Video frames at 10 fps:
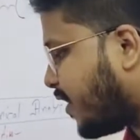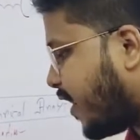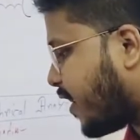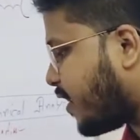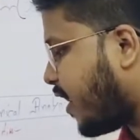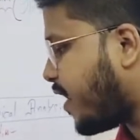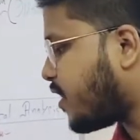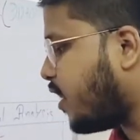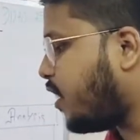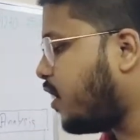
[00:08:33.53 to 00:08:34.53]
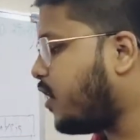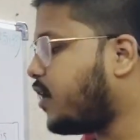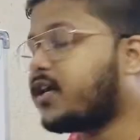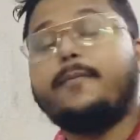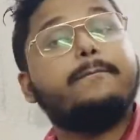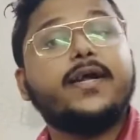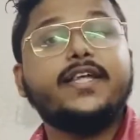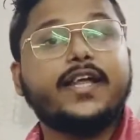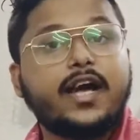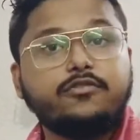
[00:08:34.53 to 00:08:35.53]
take like company
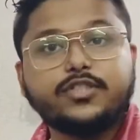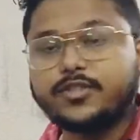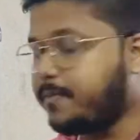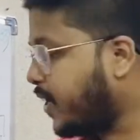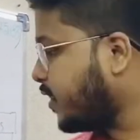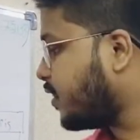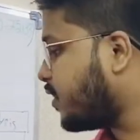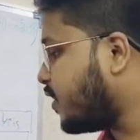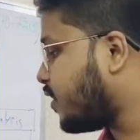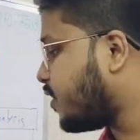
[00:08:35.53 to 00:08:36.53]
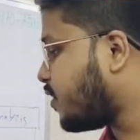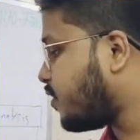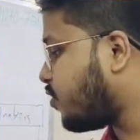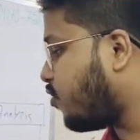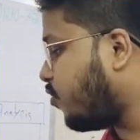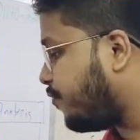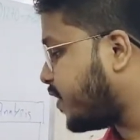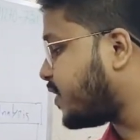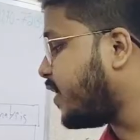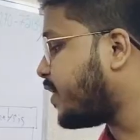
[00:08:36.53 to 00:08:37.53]
announcement.
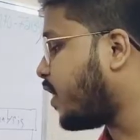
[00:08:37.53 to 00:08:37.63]
Obviously,